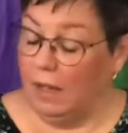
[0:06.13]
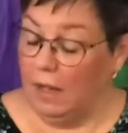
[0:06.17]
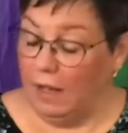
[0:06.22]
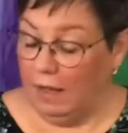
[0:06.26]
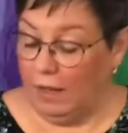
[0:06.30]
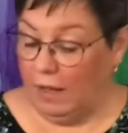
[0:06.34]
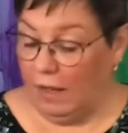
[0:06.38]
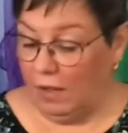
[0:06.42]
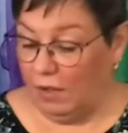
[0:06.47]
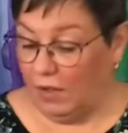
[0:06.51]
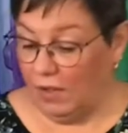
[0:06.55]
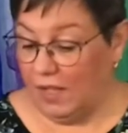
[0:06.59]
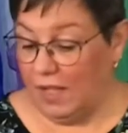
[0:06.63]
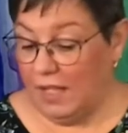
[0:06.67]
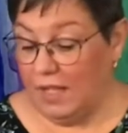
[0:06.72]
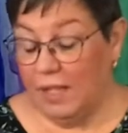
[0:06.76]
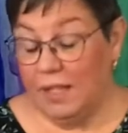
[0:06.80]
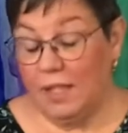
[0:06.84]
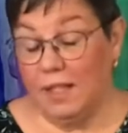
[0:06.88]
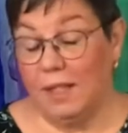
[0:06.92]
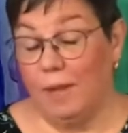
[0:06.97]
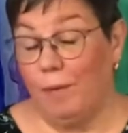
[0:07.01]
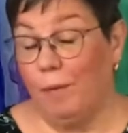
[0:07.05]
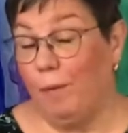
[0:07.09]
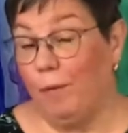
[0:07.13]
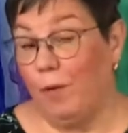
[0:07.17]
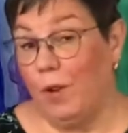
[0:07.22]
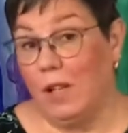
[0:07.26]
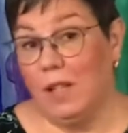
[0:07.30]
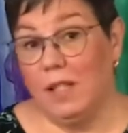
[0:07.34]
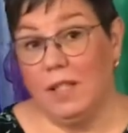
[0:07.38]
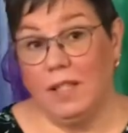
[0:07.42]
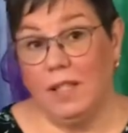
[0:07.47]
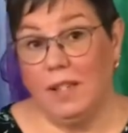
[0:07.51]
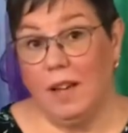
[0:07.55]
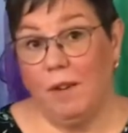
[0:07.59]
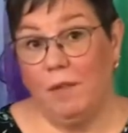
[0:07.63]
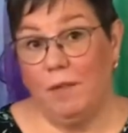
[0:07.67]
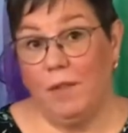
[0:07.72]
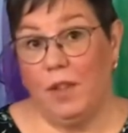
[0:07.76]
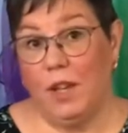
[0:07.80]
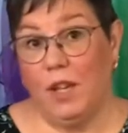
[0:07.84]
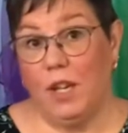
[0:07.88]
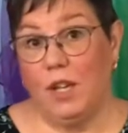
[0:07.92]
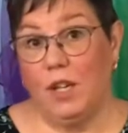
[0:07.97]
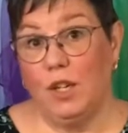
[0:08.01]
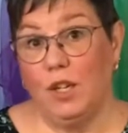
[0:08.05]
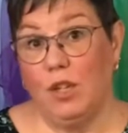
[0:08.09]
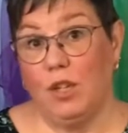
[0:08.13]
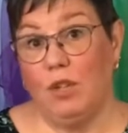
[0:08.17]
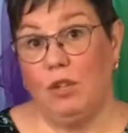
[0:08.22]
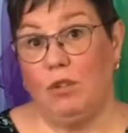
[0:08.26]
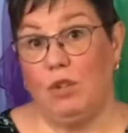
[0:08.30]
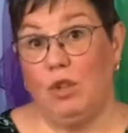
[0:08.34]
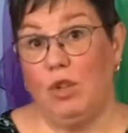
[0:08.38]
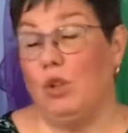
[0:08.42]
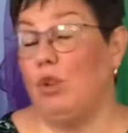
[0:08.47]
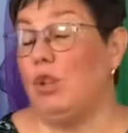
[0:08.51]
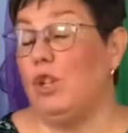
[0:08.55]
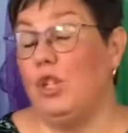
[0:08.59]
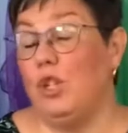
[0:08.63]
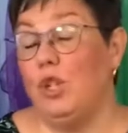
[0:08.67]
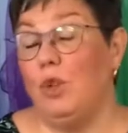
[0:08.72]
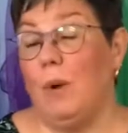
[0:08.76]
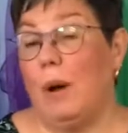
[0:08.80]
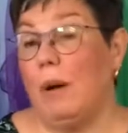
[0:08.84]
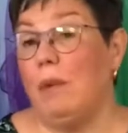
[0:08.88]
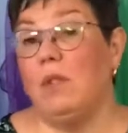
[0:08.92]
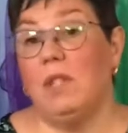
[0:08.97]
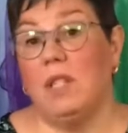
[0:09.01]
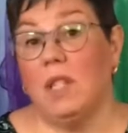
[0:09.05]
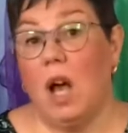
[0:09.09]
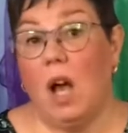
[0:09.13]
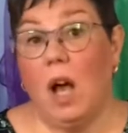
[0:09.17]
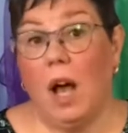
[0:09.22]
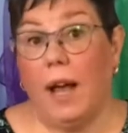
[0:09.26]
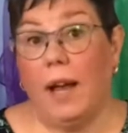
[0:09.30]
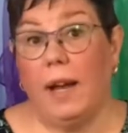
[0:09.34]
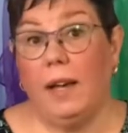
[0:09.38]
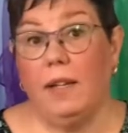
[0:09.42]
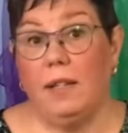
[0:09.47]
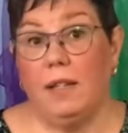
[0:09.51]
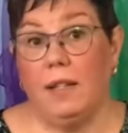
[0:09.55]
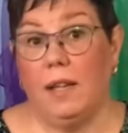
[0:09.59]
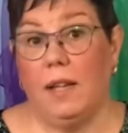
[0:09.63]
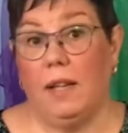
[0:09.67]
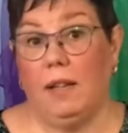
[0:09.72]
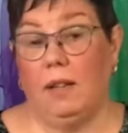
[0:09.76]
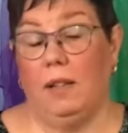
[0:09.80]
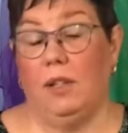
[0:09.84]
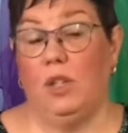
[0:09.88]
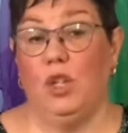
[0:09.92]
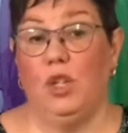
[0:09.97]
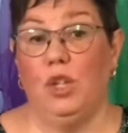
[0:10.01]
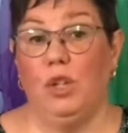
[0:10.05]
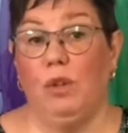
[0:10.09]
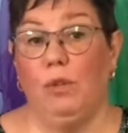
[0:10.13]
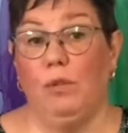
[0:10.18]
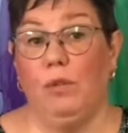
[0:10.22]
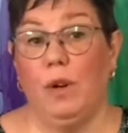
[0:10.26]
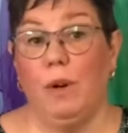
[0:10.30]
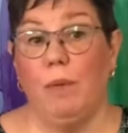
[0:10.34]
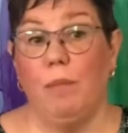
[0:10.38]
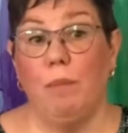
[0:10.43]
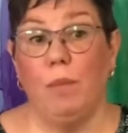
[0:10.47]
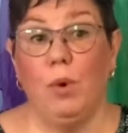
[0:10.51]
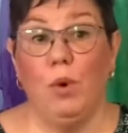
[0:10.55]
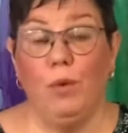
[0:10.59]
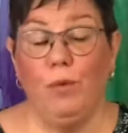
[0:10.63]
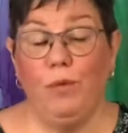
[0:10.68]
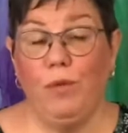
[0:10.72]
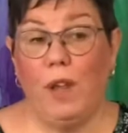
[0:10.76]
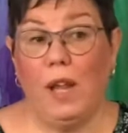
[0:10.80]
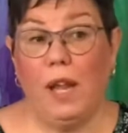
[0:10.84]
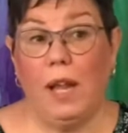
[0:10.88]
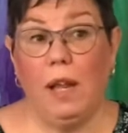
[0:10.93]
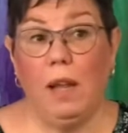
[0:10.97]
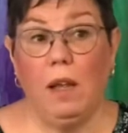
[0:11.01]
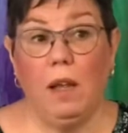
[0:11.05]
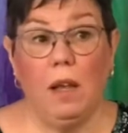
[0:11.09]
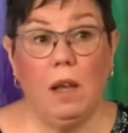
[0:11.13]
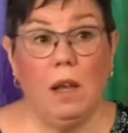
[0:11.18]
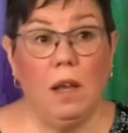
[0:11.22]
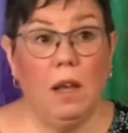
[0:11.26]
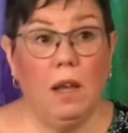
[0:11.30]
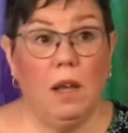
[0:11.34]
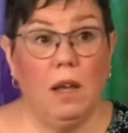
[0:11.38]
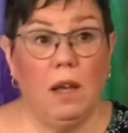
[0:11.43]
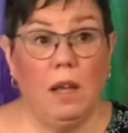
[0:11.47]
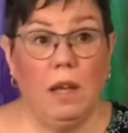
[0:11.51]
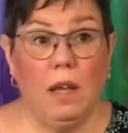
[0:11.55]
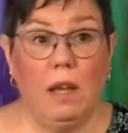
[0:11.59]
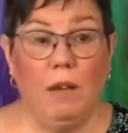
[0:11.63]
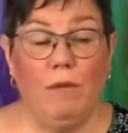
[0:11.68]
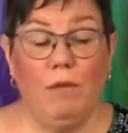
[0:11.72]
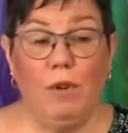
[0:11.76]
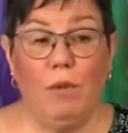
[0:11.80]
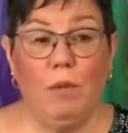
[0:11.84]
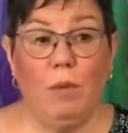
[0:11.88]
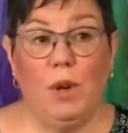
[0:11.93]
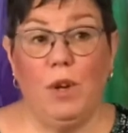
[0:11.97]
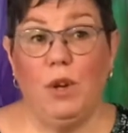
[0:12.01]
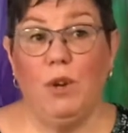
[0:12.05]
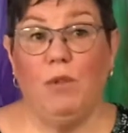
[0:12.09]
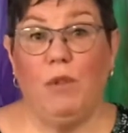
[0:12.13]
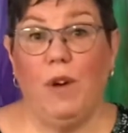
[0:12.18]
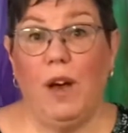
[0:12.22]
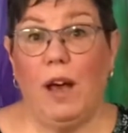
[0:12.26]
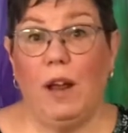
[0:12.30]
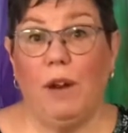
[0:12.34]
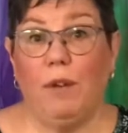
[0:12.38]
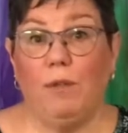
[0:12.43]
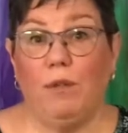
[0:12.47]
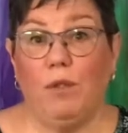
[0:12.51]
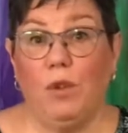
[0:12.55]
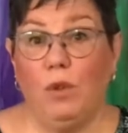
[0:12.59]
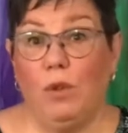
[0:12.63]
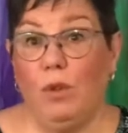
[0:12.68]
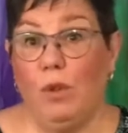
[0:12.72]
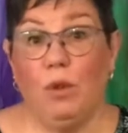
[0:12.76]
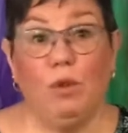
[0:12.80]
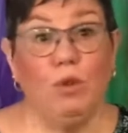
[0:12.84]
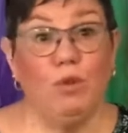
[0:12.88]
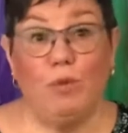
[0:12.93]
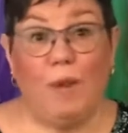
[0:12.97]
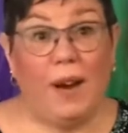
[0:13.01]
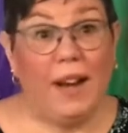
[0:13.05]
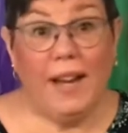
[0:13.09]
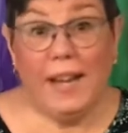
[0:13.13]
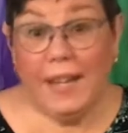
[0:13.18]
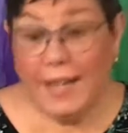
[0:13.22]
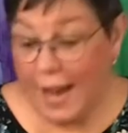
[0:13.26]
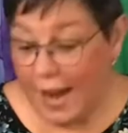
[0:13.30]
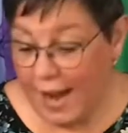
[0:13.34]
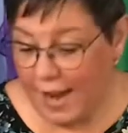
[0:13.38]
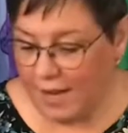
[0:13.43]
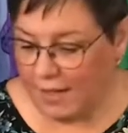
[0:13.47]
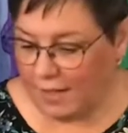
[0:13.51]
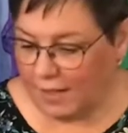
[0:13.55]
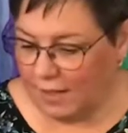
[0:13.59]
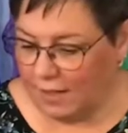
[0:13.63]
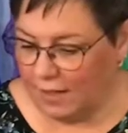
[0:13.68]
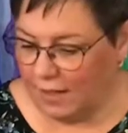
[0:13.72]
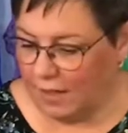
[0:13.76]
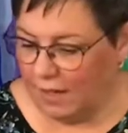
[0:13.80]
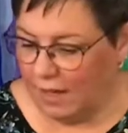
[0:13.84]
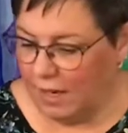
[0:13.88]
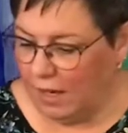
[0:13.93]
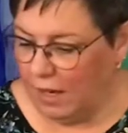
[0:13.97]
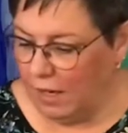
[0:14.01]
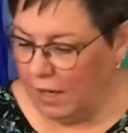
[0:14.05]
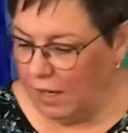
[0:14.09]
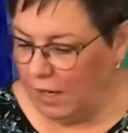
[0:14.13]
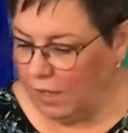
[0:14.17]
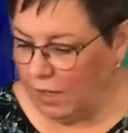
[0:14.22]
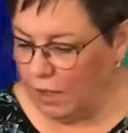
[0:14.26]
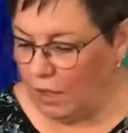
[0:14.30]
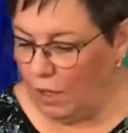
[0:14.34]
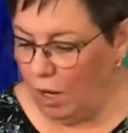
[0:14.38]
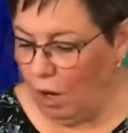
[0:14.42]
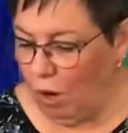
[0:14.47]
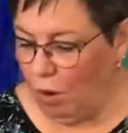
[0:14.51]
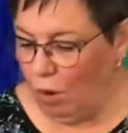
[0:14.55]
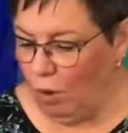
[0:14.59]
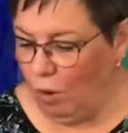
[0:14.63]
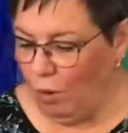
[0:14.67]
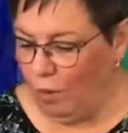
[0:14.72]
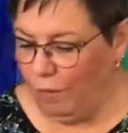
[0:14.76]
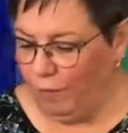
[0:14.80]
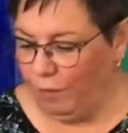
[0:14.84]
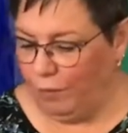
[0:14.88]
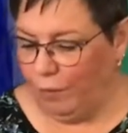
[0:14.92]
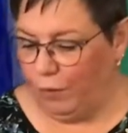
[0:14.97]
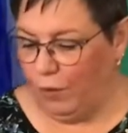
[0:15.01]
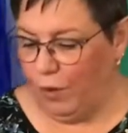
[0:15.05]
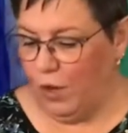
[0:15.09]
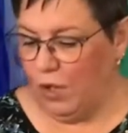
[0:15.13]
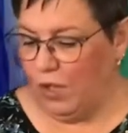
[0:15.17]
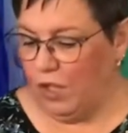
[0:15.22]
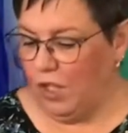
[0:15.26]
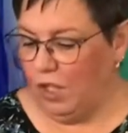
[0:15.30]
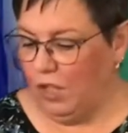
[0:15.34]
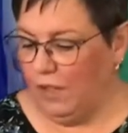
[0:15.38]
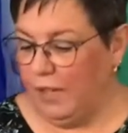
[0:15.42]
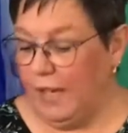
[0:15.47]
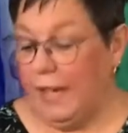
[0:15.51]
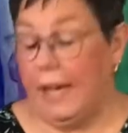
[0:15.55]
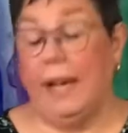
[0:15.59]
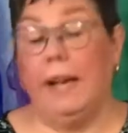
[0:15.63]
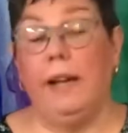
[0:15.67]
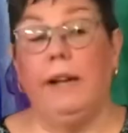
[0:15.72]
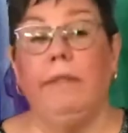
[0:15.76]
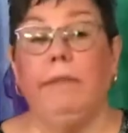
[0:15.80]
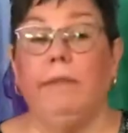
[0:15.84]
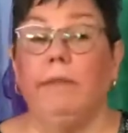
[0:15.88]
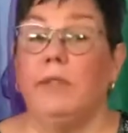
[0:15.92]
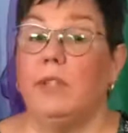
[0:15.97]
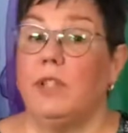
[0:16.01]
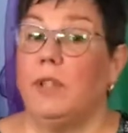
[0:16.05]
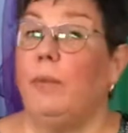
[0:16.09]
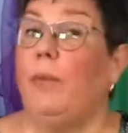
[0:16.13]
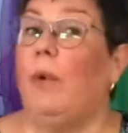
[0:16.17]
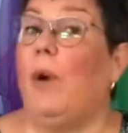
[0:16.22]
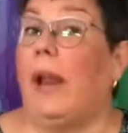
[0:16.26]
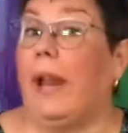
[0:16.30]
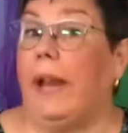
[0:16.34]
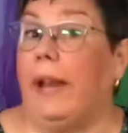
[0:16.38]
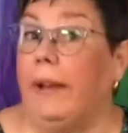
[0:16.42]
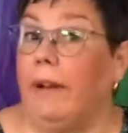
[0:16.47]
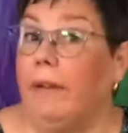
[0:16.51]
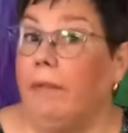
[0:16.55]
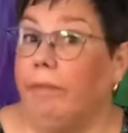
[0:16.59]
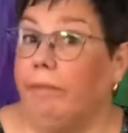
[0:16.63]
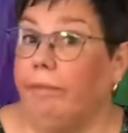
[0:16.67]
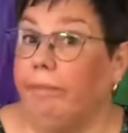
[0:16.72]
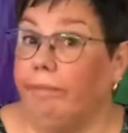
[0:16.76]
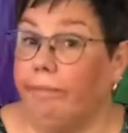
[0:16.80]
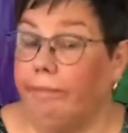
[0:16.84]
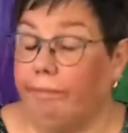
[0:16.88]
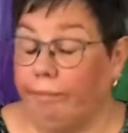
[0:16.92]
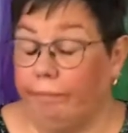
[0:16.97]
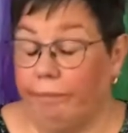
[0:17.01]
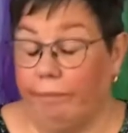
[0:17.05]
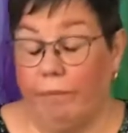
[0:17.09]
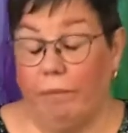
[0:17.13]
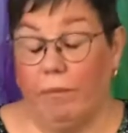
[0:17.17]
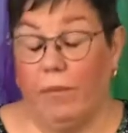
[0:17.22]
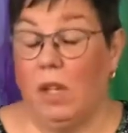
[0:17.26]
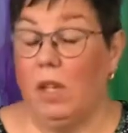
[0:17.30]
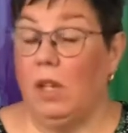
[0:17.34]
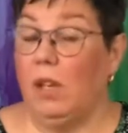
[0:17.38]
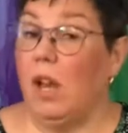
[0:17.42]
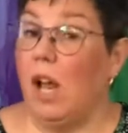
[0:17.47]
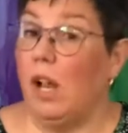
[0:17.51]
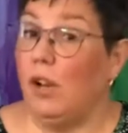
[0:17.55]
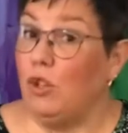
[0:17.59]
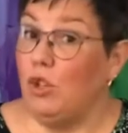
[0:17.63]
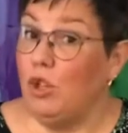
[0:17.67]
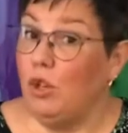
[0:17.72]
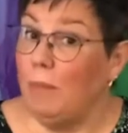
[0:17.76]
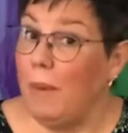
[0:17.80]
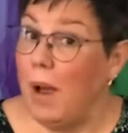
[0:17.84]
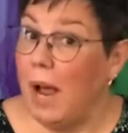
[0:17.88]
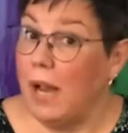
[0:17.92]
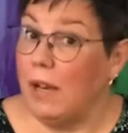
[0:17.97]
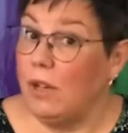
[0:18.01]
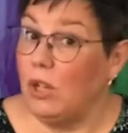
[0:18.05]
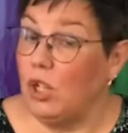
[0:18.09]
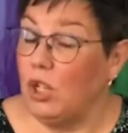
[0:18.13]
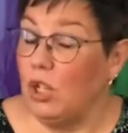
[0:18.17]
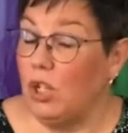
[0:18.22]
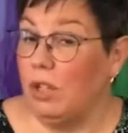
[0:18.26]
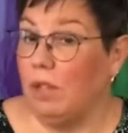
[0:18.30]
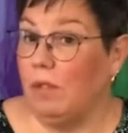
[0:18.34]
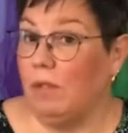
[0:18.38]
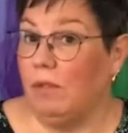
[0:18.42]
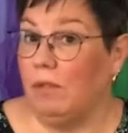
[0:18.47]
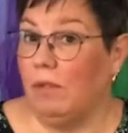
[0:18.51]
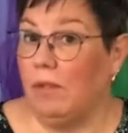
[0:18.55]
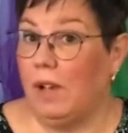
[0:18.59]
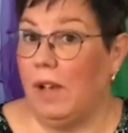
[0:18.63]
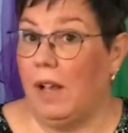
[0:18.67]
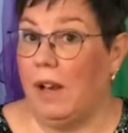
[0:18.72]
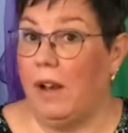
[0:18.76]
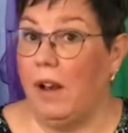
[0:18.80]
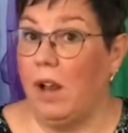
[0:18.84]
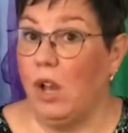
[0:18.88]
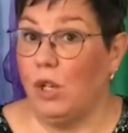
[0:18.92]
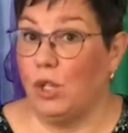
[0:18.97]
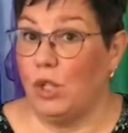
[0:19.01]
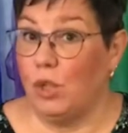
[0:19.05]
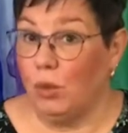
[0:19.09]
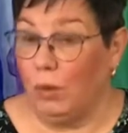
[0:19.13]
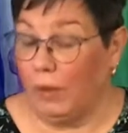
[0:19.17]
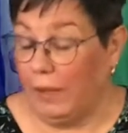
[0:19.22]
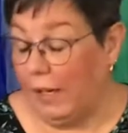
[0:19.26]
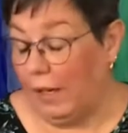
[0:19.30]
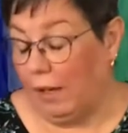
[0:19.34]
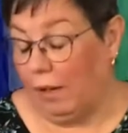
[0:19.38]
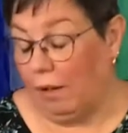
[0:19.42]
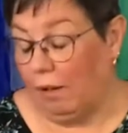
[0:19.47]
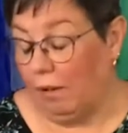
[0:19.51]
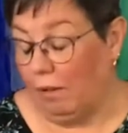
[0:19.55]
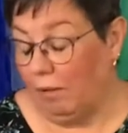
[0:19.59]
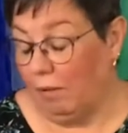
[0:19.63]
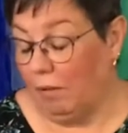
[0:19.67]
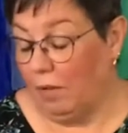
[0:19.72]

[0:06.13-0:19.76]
Now this is some fun stuff that you can do outside to get the children moving even when you've had a few of those rainy days. So first you'll need some rain. Not too much and not too little.